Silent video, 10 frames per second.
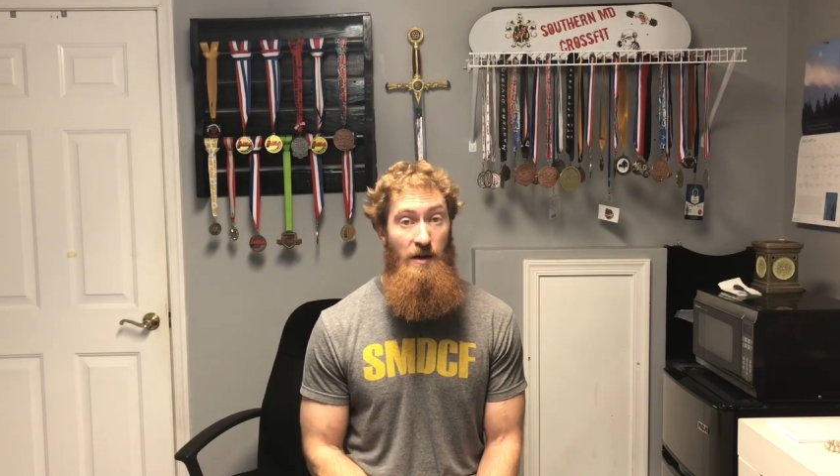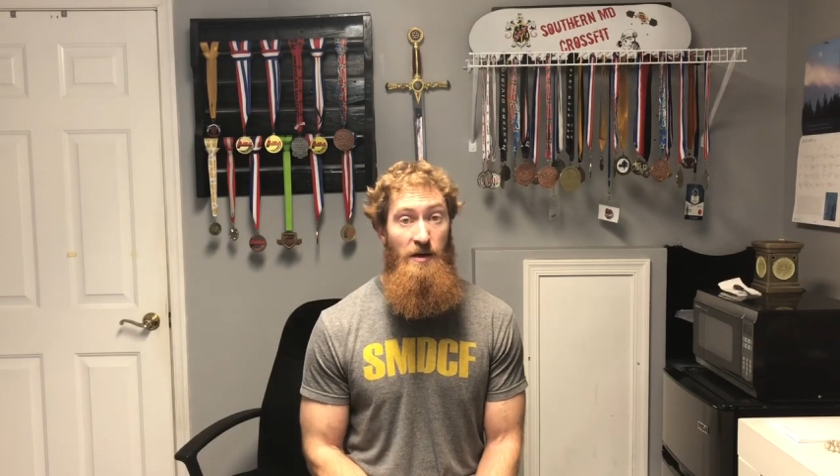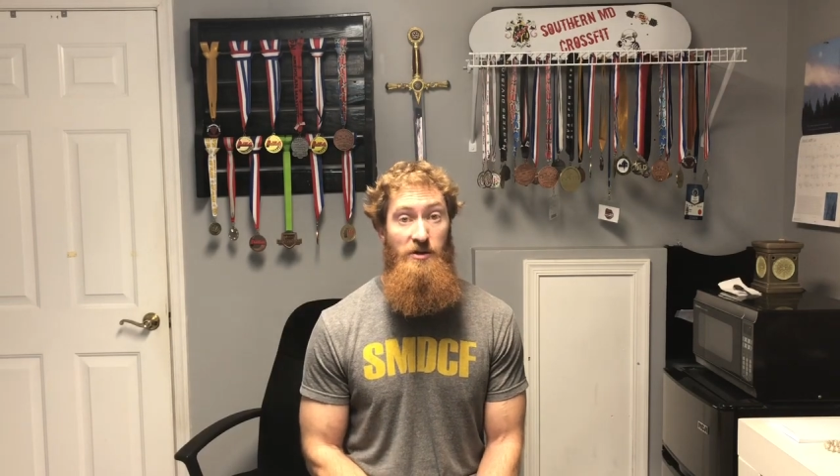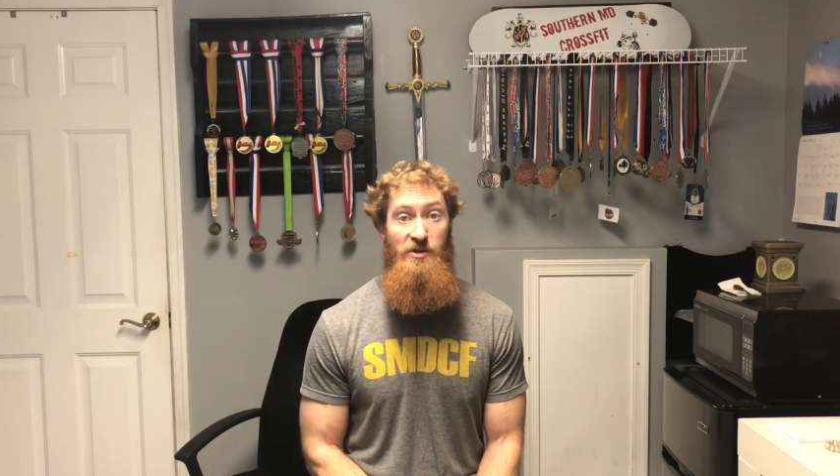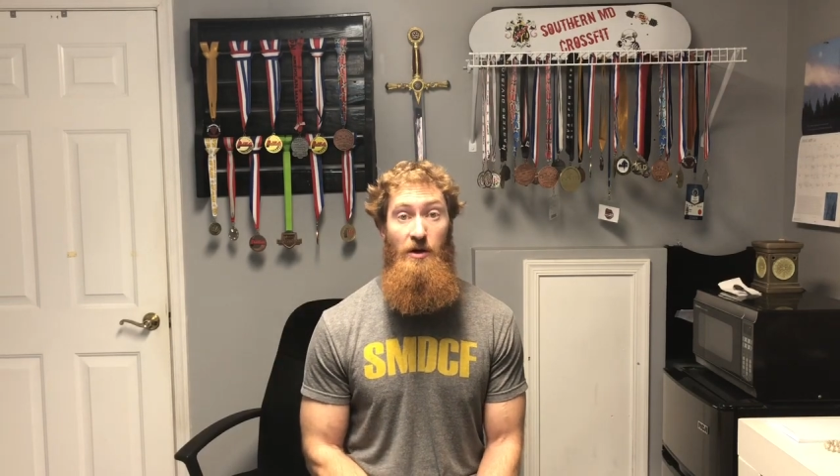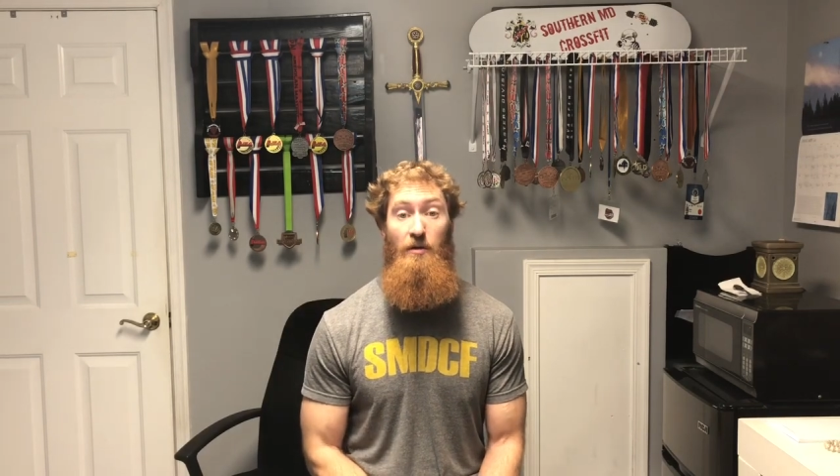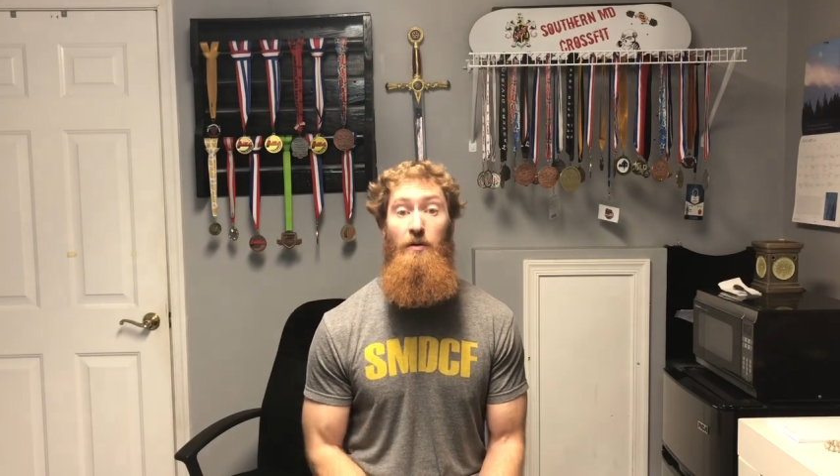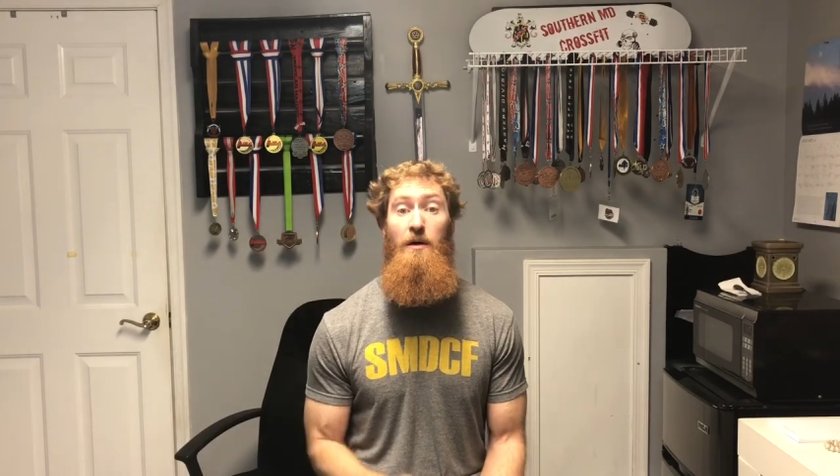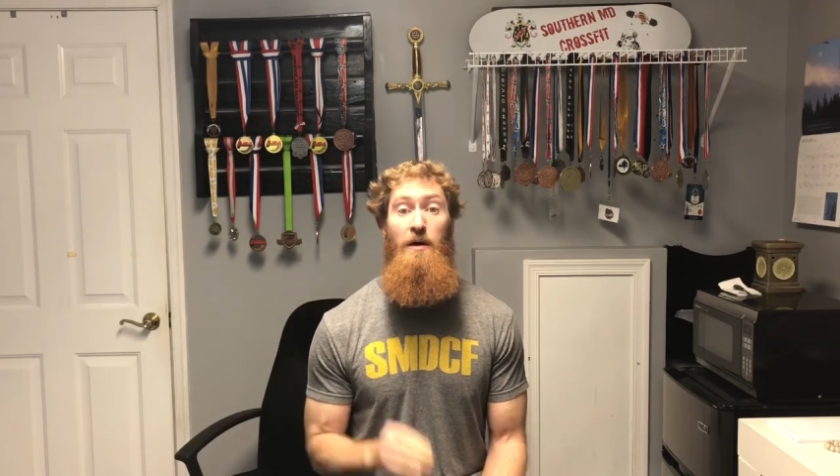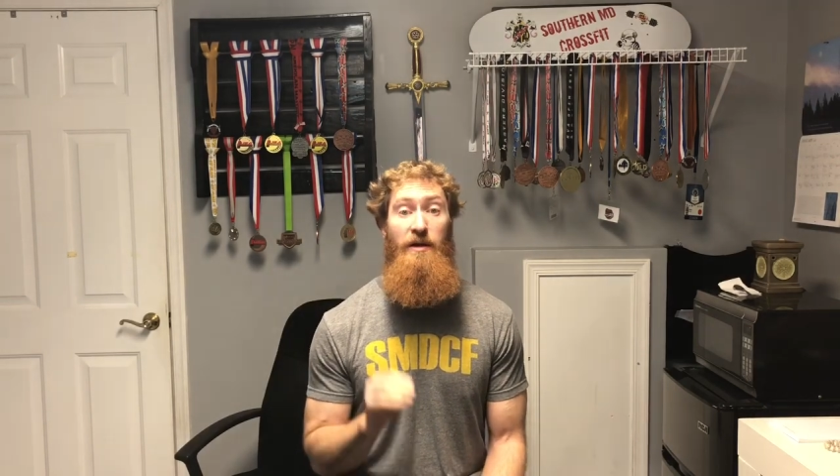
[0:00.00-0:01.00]
So
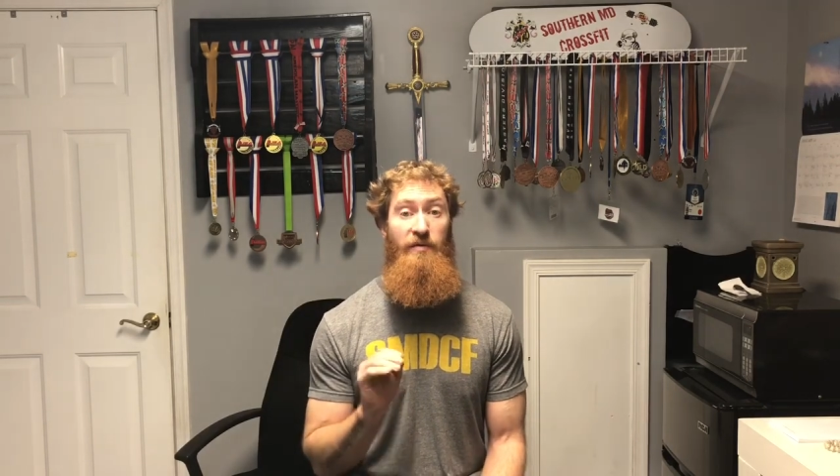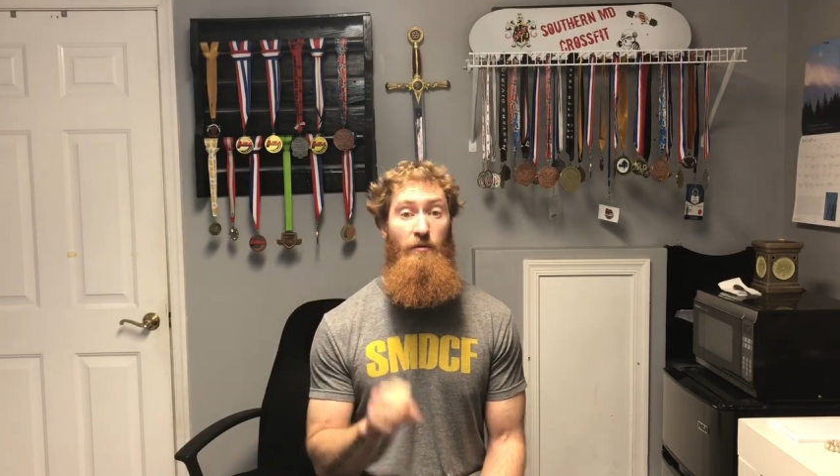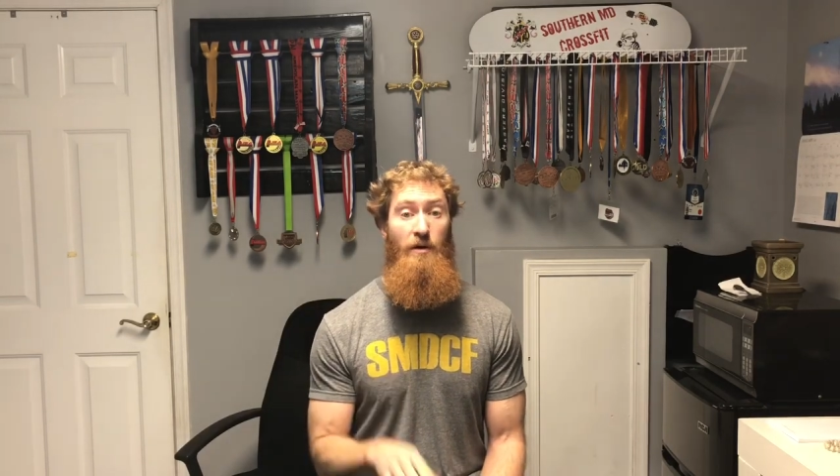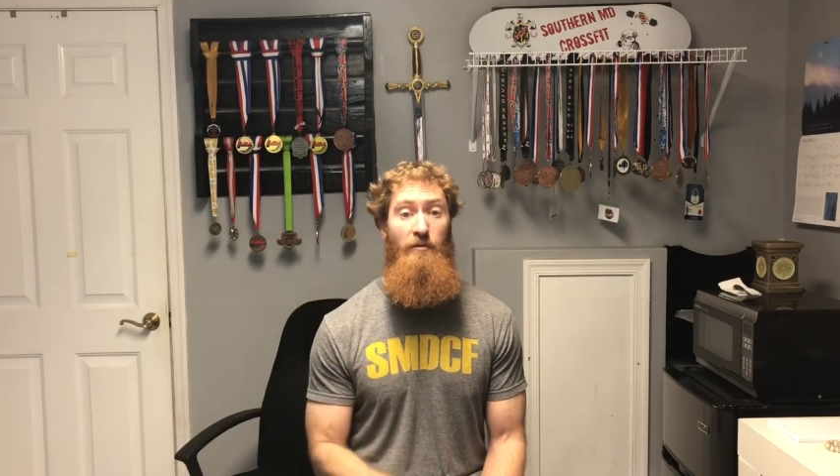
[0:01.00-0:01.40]
if you want to